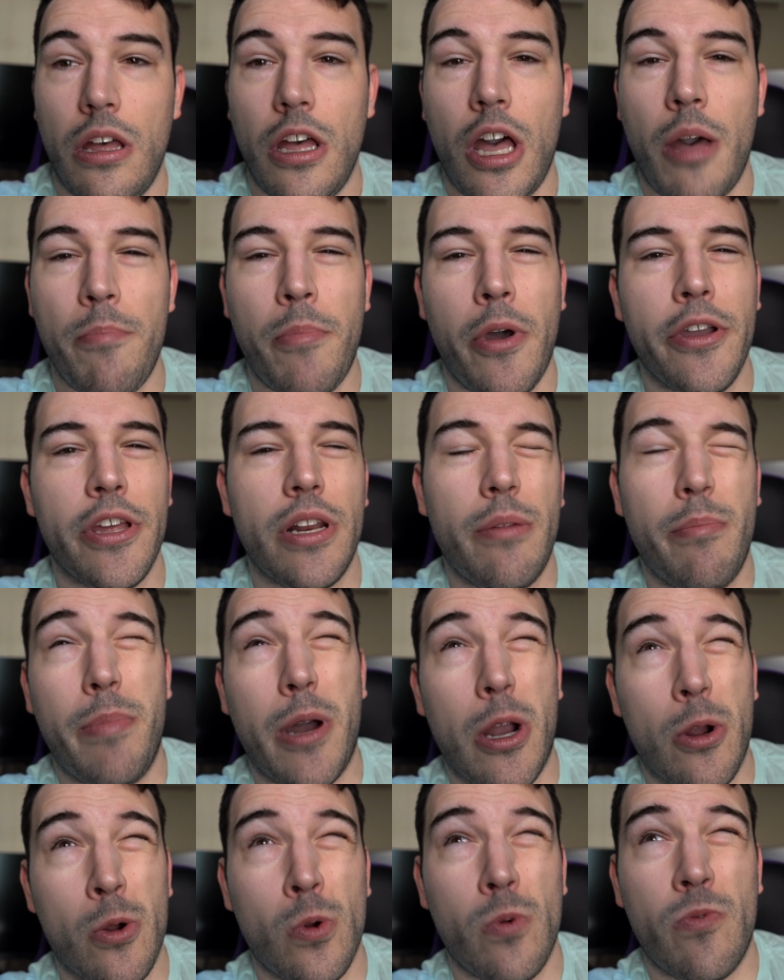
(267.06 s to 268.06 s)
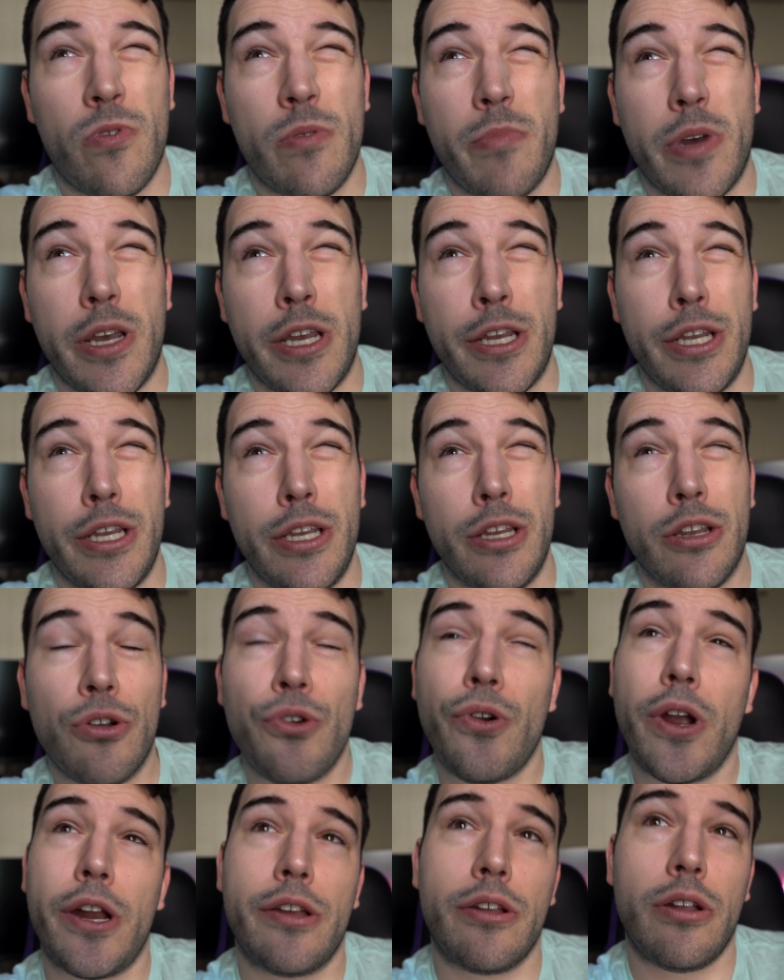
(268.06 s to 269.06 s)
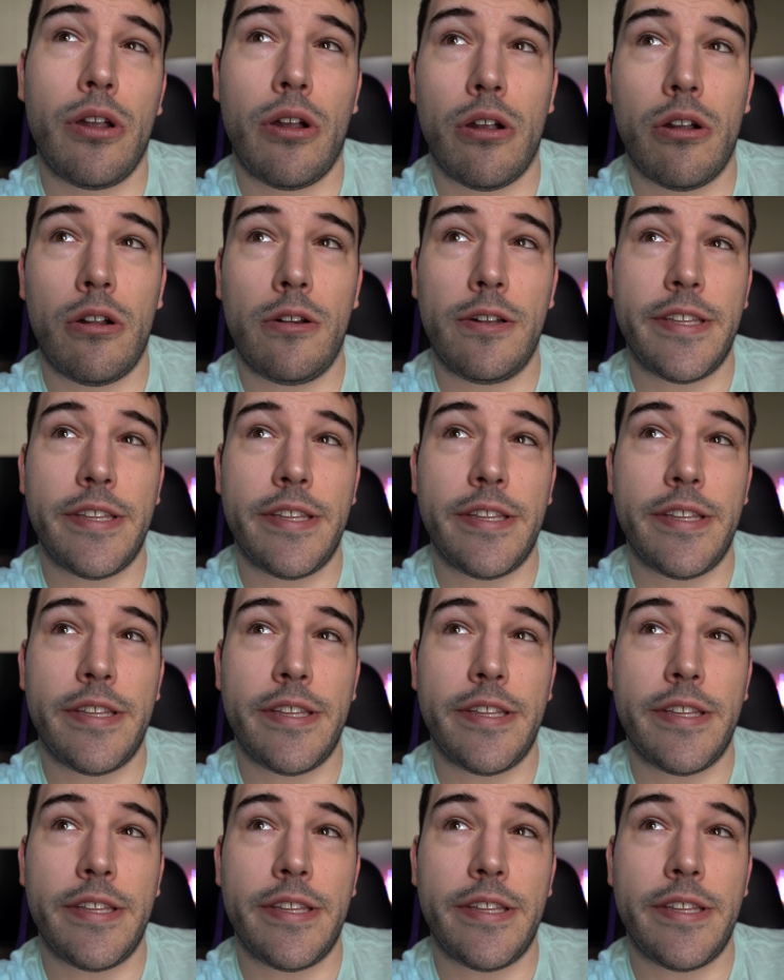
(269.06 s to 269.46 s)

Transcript: I'm probably gonna borrow from my credit card